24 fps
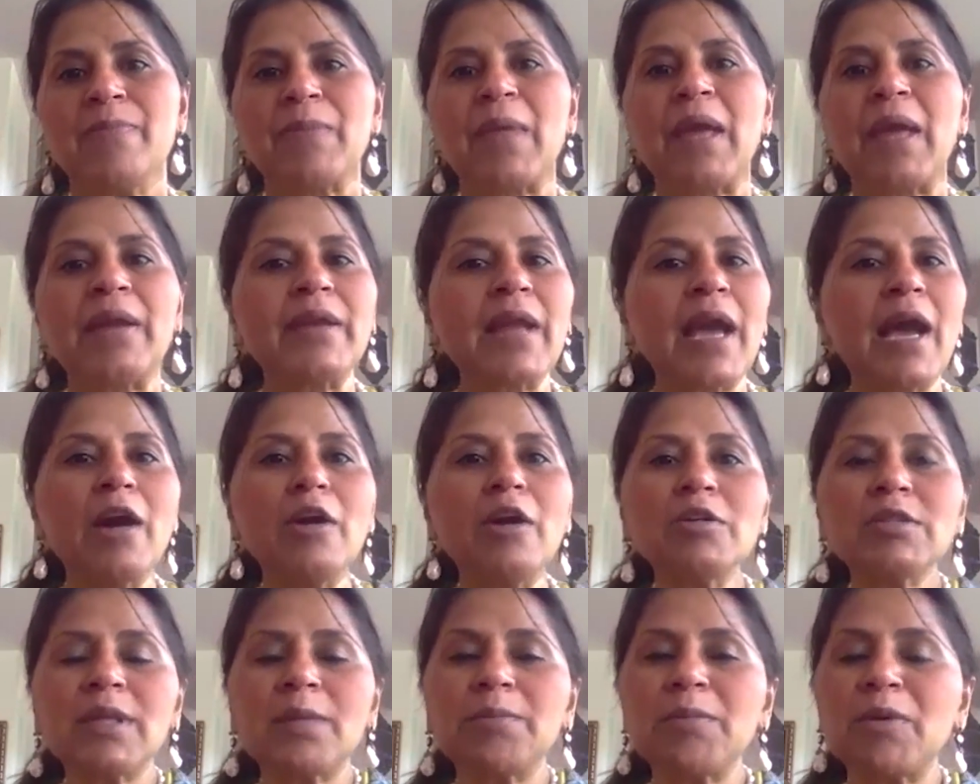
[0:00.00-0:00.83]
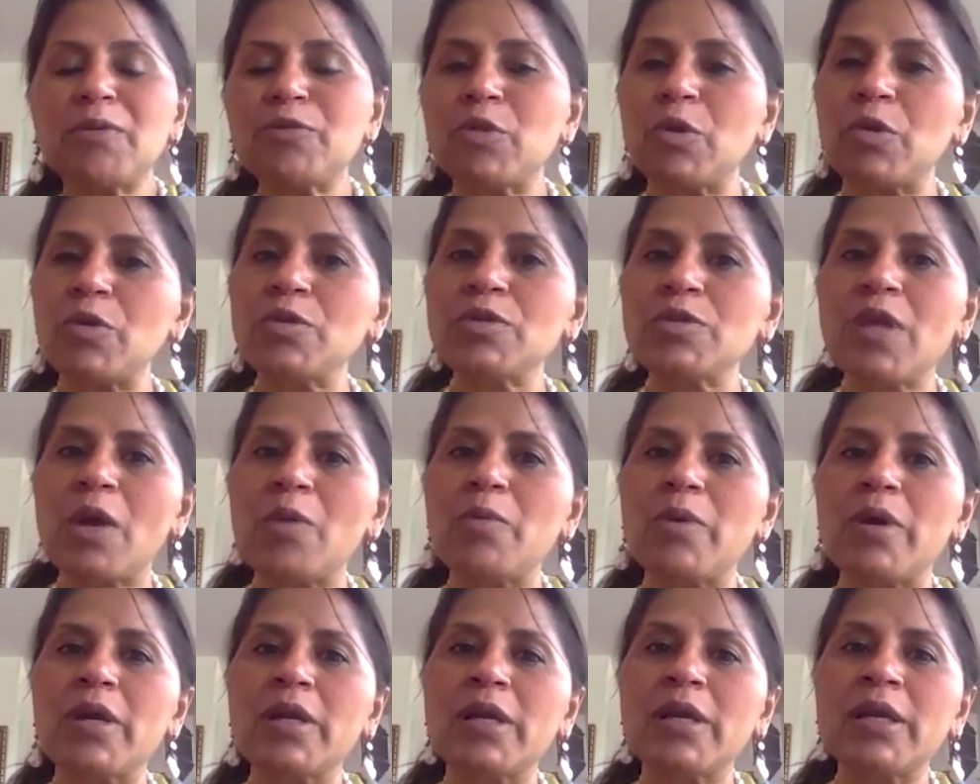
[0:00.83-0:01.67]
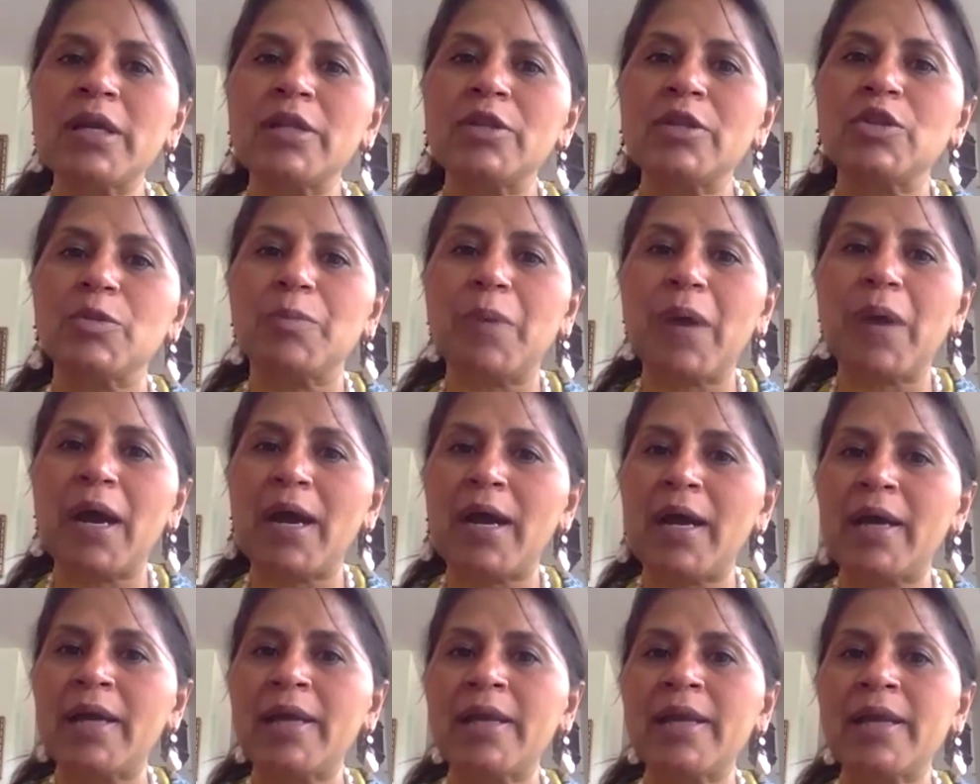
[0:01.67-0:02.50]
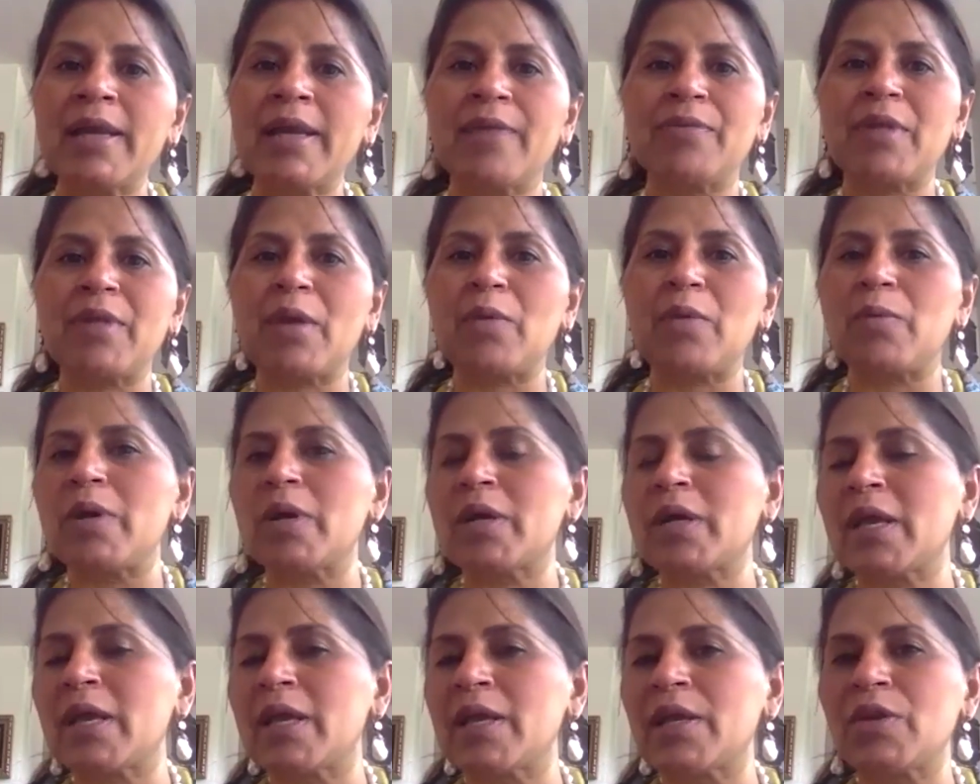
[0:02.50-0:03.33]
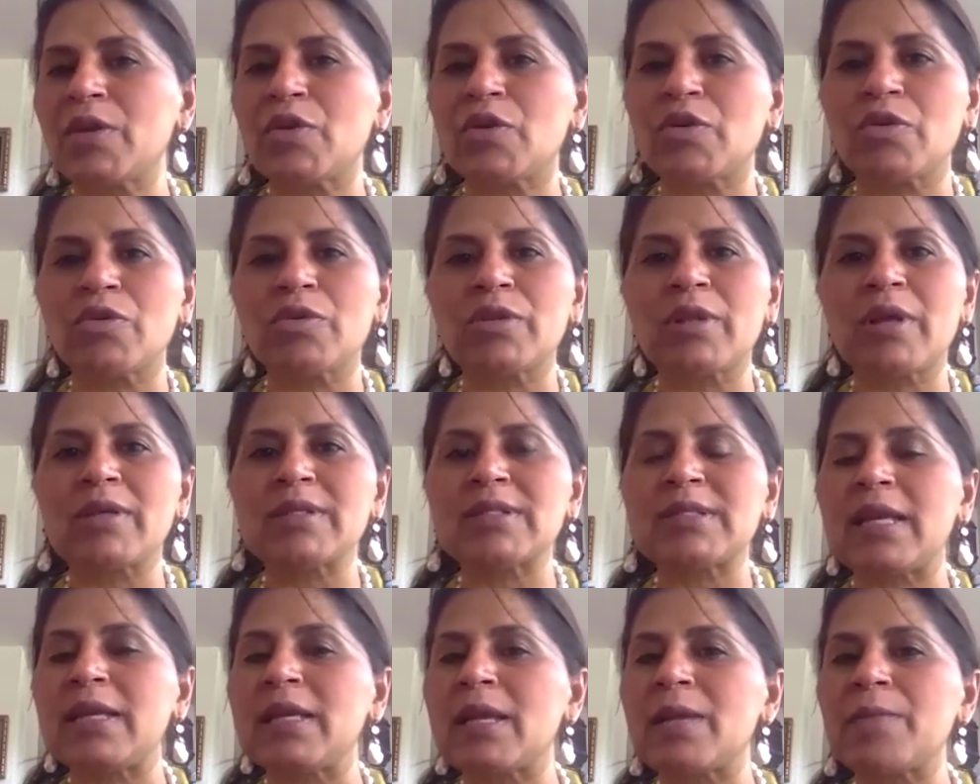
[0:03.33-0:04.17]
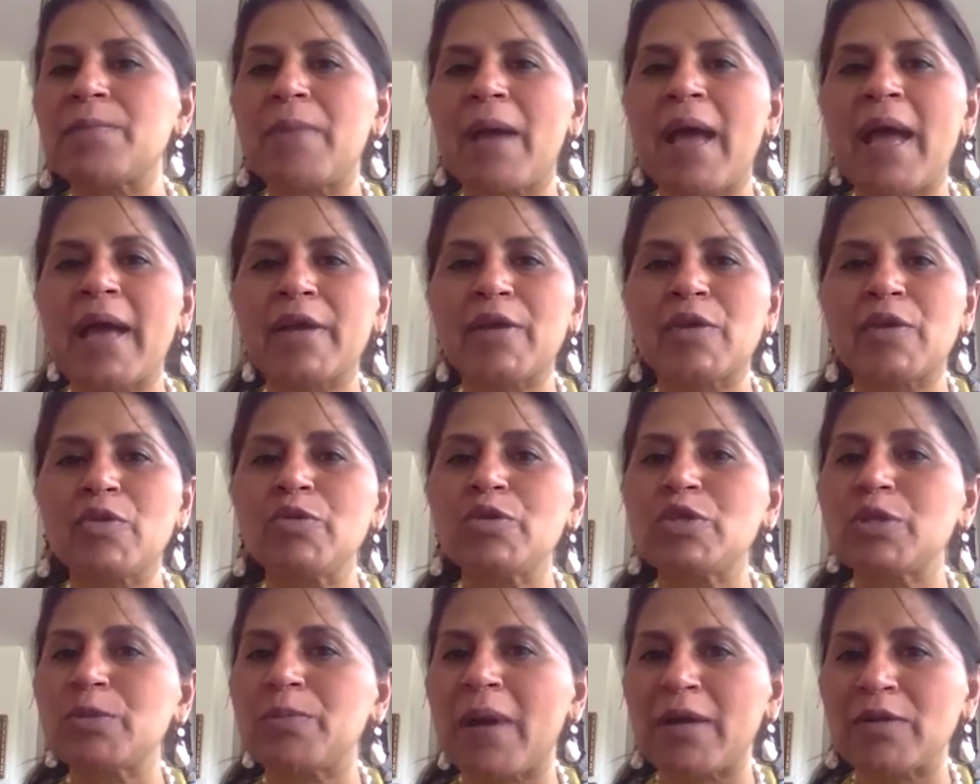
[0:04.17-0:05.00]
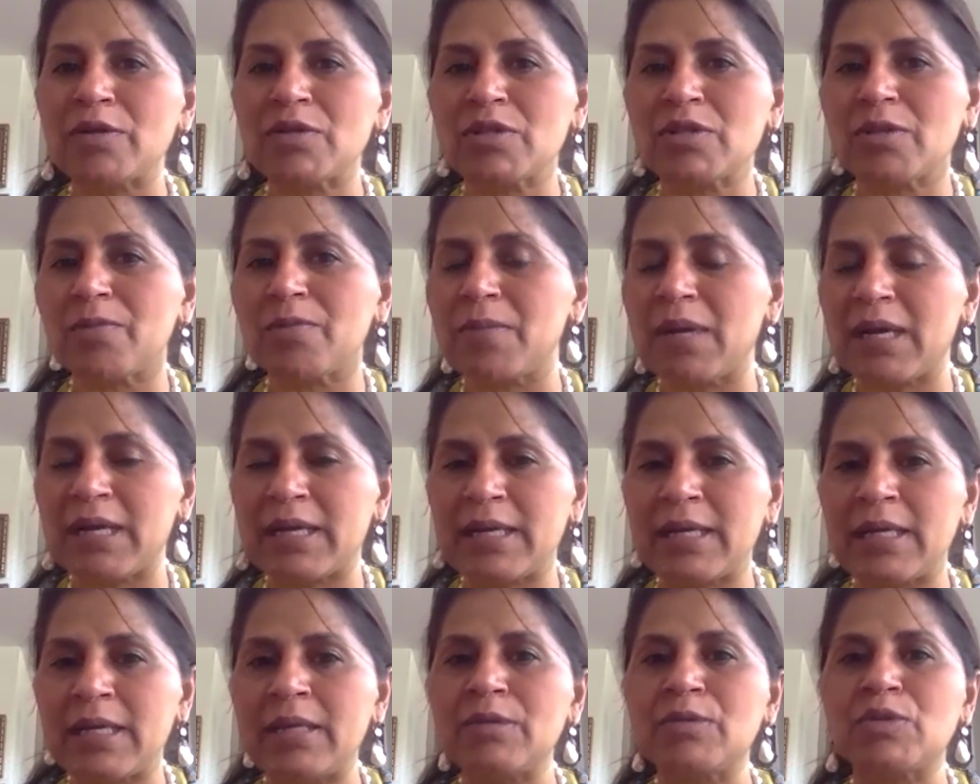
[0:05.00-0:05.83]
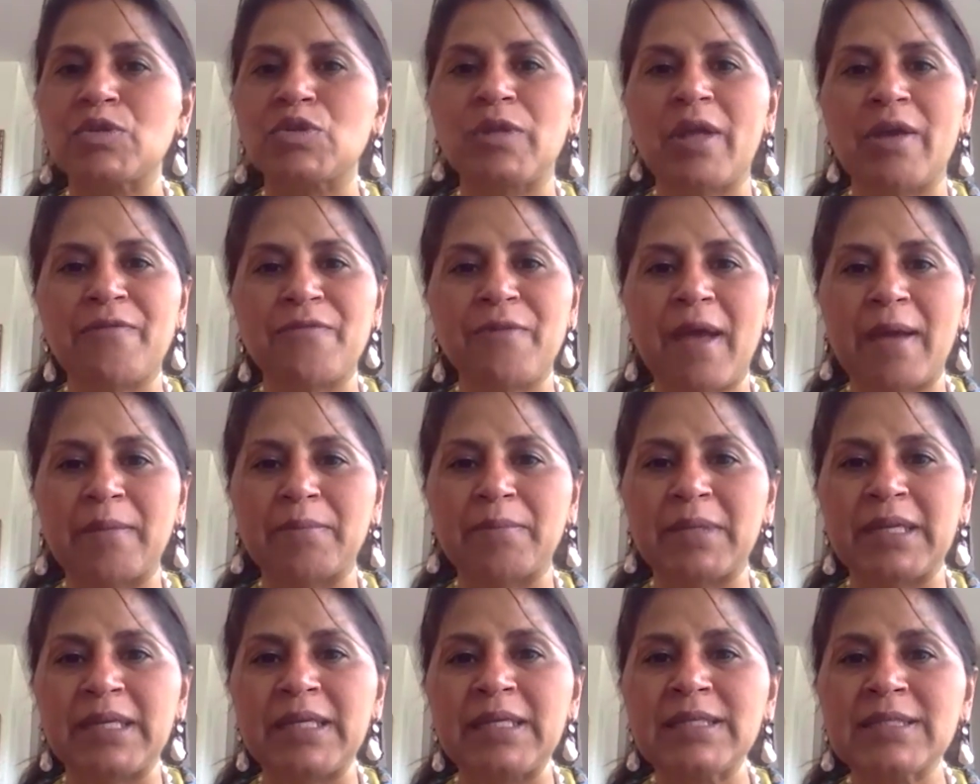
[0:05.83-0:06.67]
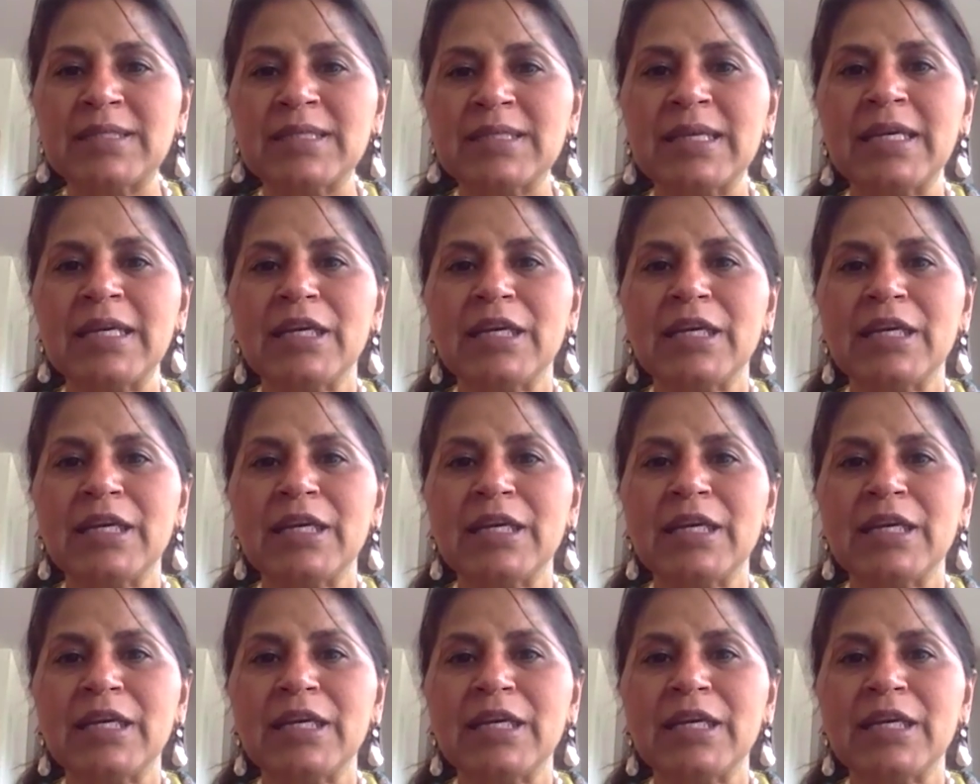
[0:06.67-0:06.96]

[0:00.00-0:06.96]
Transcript: And now some of those are working in Dubai and they're working, you know, they're sending back huge amounts of money to their families.